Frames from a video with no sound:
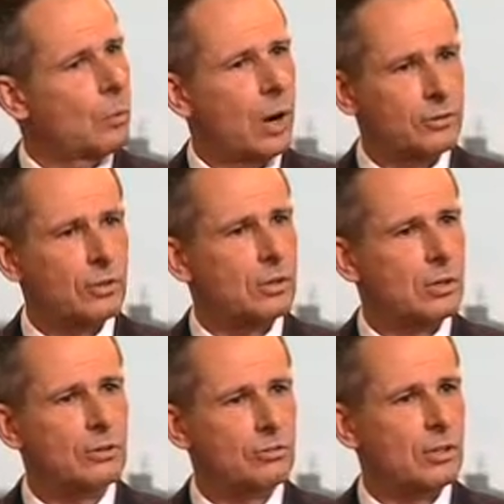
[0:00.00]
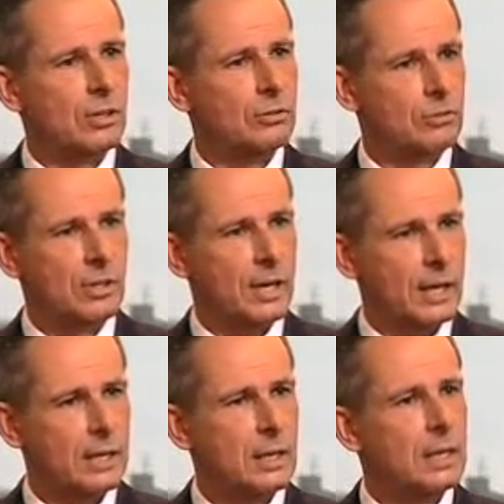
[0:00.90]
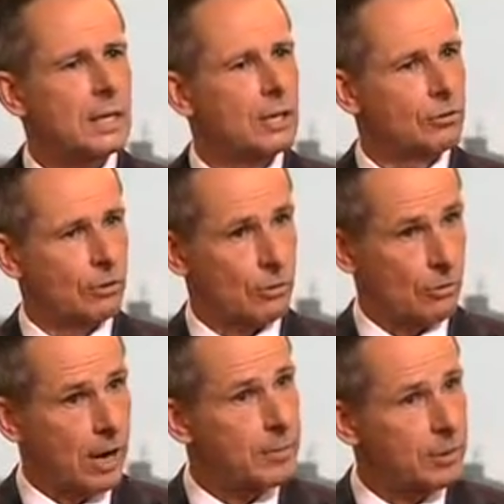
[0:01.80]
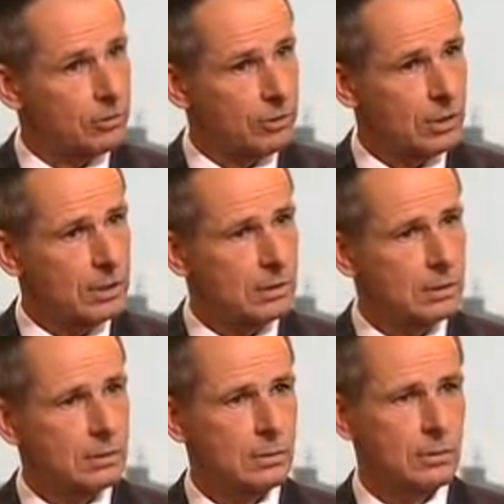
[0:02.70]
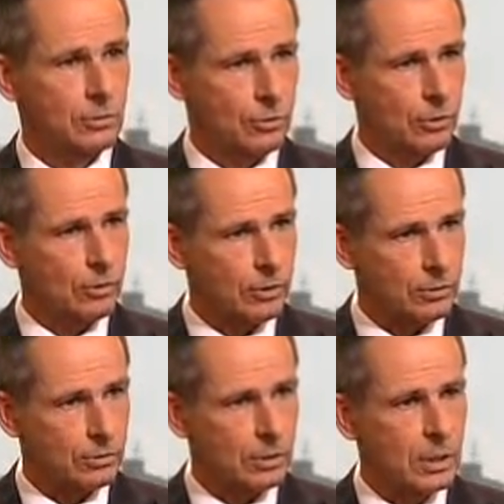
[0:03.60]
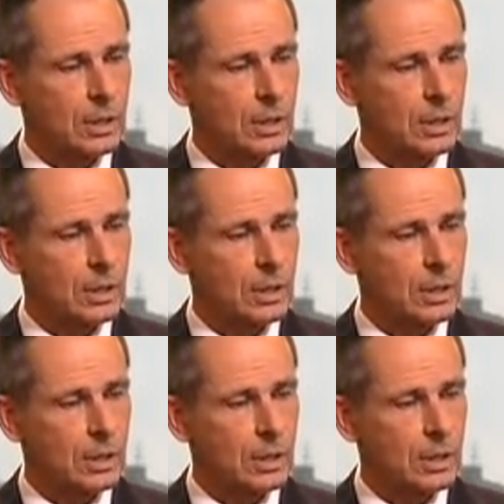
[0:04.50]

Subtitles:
Washington, D.C. is today. Is there crime in the city? Sure there is.